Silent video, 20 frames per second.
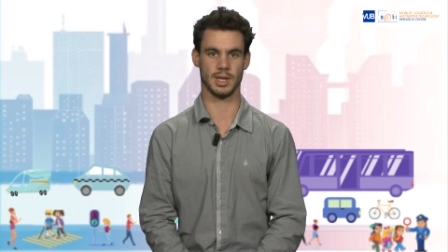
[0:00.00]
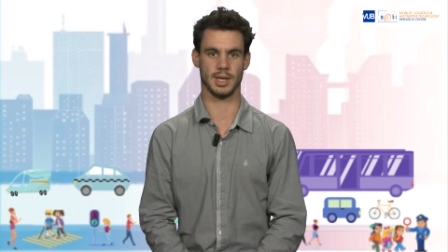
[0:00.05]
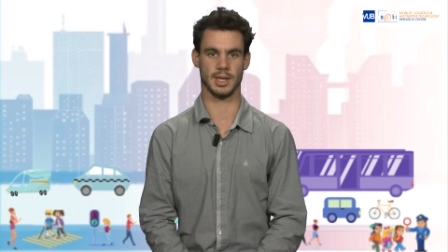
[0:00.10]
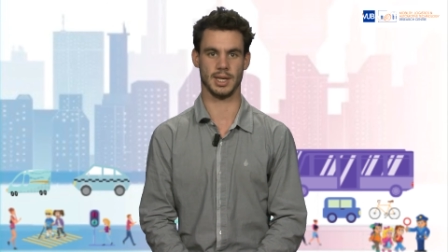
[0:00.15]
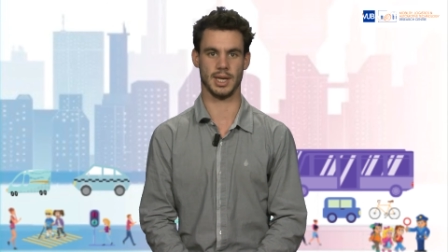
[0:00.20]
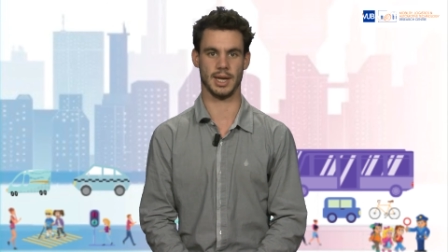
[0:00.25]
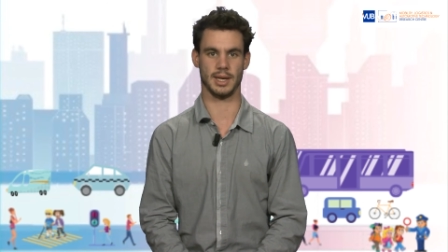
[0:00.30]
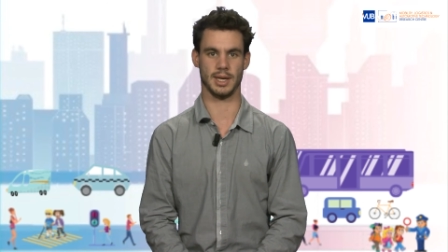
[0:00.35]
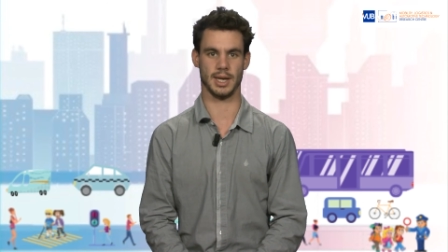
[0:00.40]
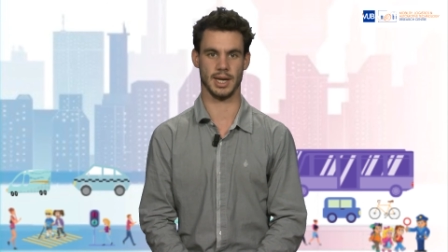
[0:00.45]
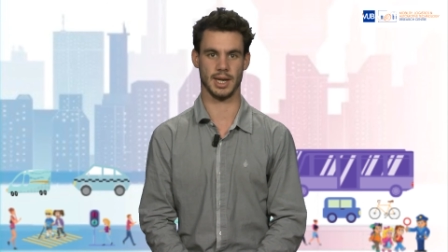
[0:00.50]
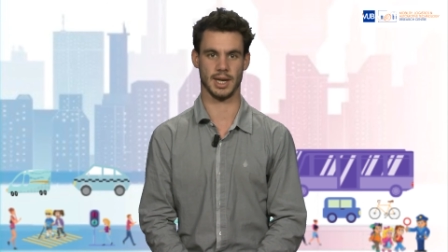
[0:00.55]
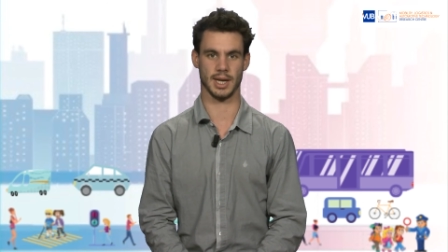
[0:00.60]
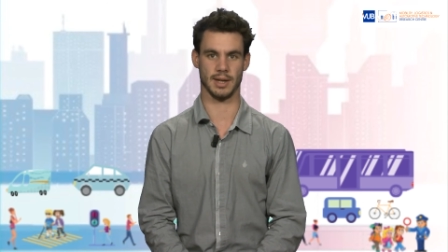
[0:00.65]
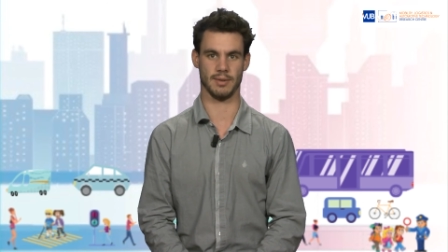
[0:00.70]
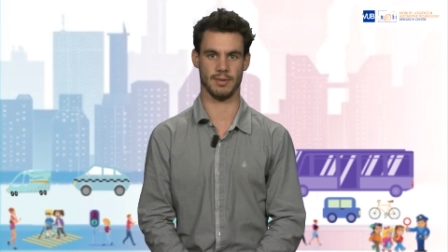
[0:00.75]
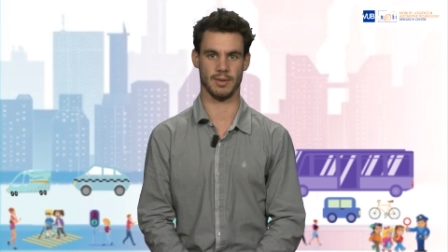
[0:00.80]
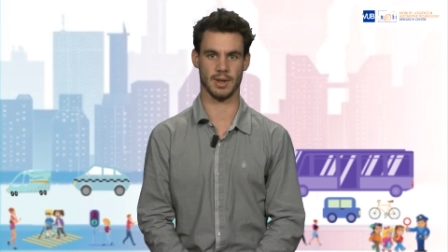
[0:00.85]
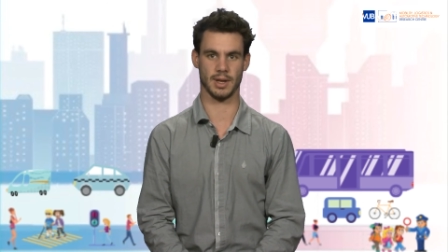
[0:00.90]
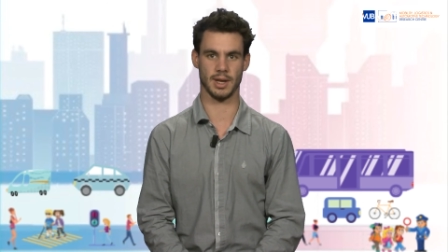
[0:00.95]
then they
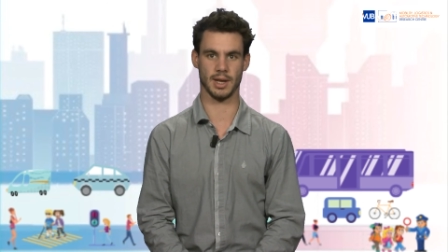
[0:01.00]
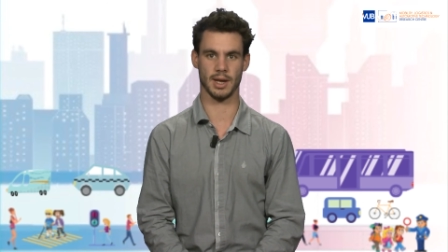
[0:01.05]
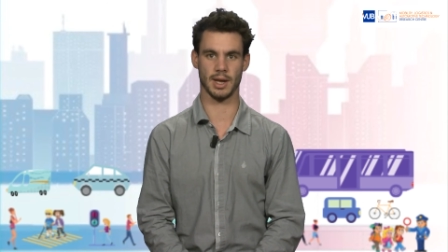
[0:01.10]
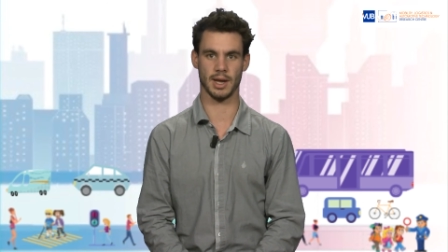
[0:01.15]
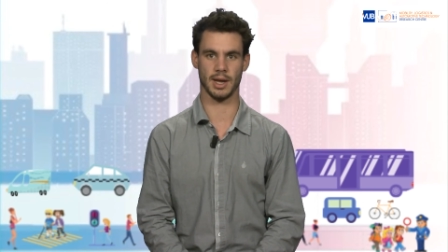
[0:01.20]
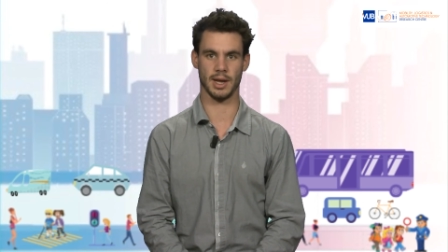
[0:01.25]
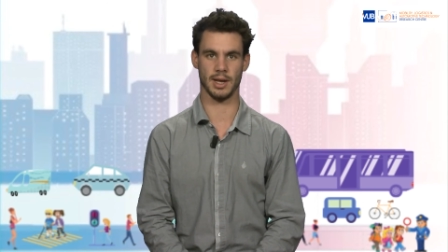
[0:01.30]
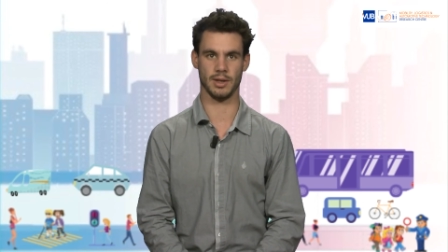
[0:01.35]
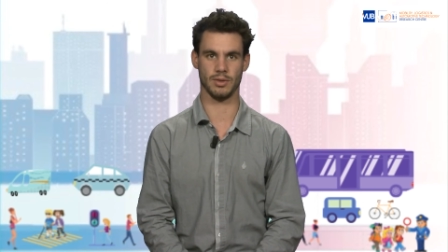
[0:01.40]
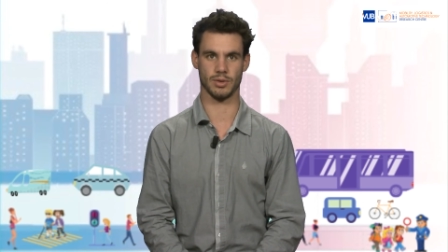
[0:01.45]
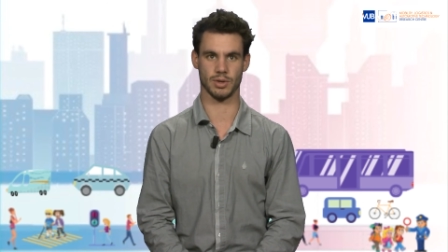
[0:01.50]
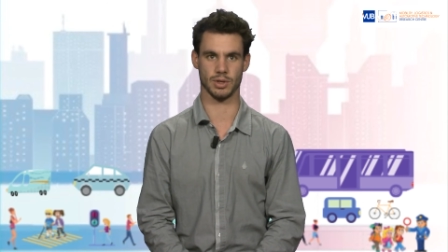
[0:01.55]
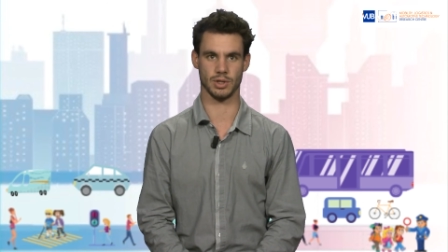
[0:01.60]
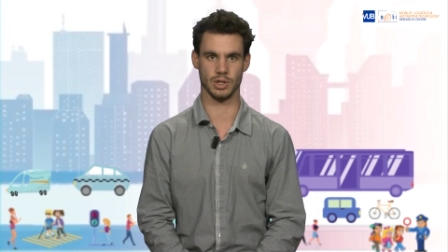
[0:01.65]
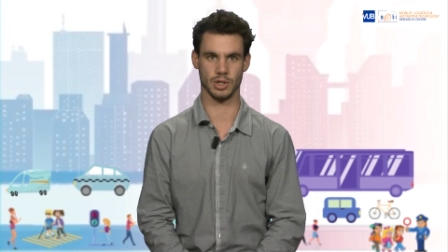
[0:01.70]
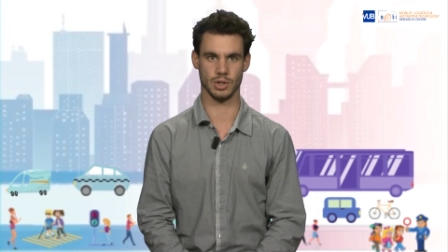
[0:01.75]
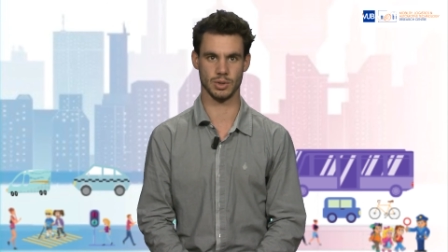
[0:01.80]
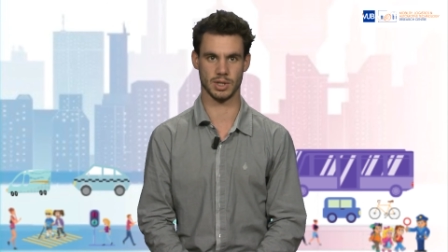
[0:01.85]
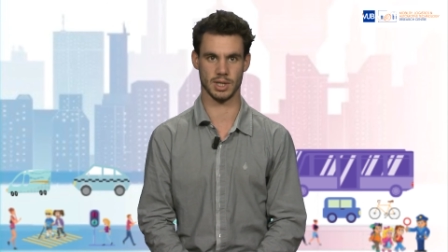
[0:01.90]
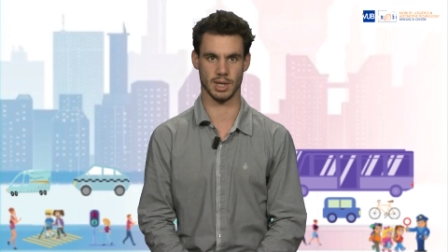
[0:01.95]
can
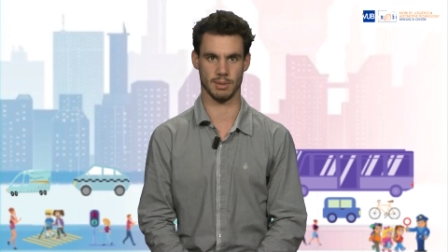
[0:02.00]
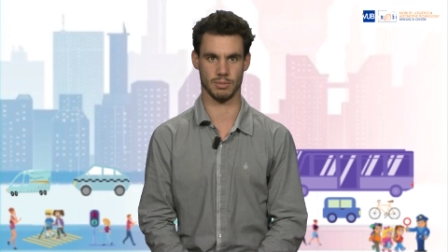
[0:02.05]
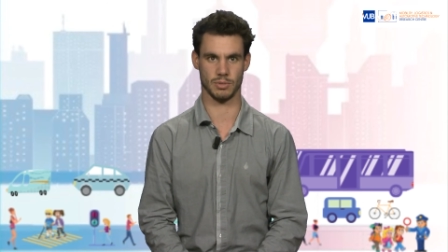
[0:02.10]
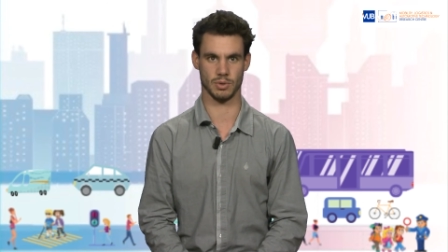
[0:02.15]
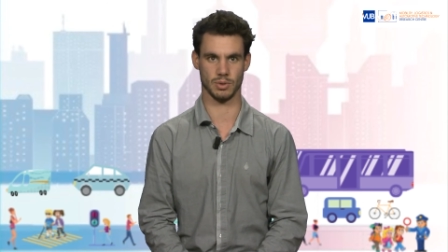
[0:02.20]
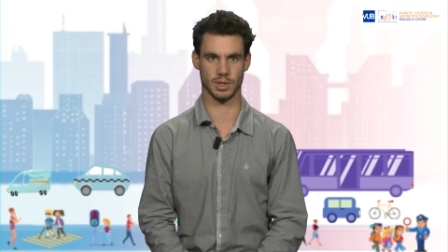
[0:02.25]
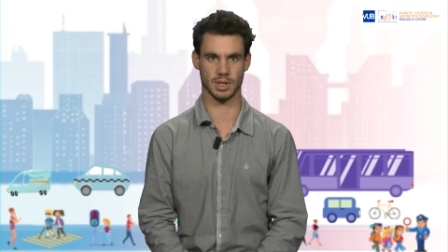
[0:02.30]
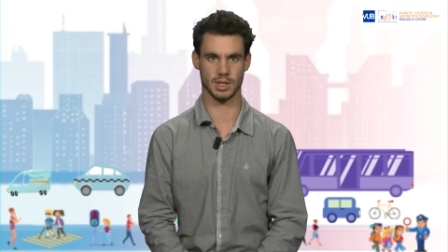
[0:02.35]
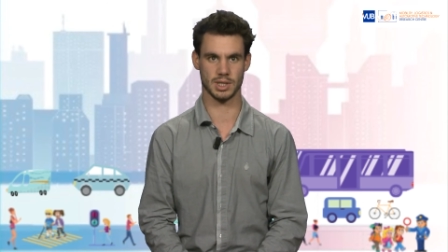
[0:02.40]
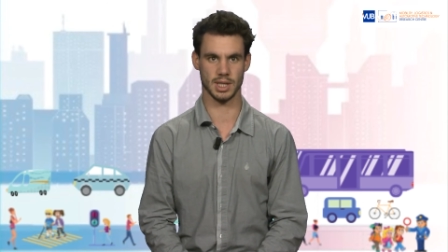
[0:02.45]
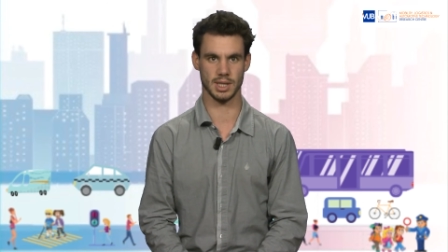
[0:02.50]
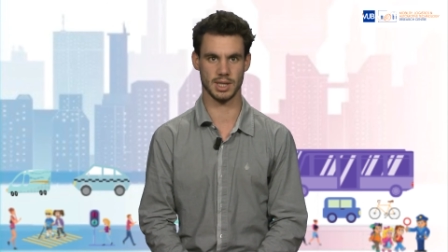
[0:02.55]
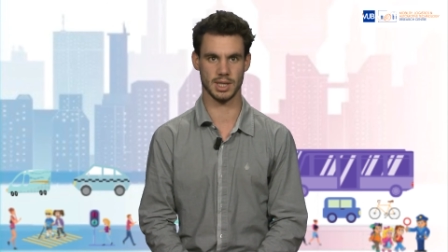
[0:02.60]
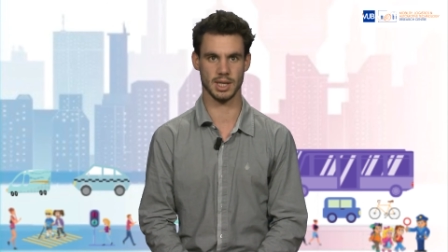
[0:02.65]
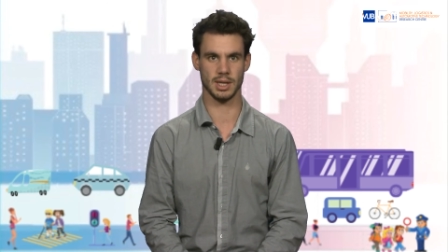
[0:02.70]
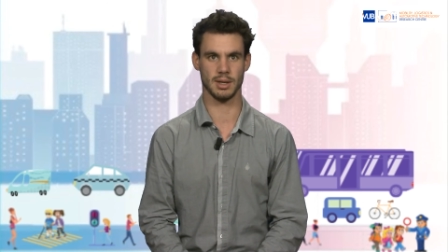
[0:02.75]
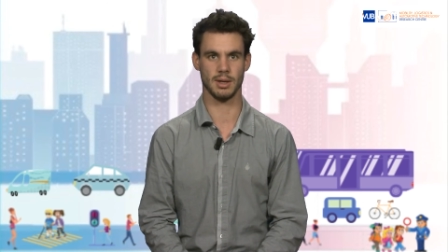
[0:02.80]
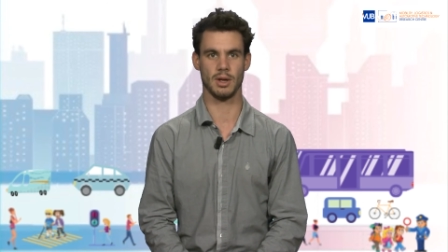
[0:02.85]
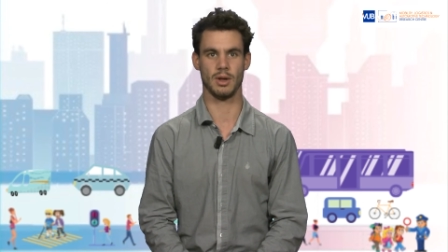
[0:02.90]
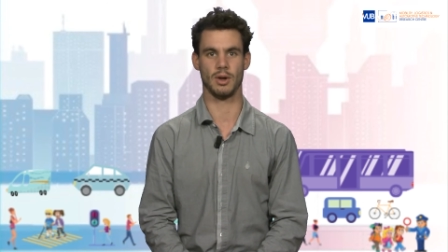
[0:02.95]
introduce them to the
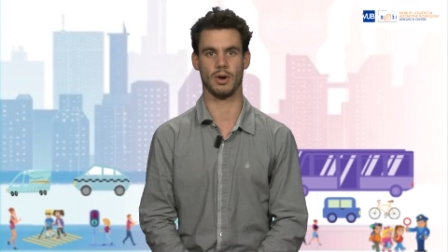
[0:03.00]
city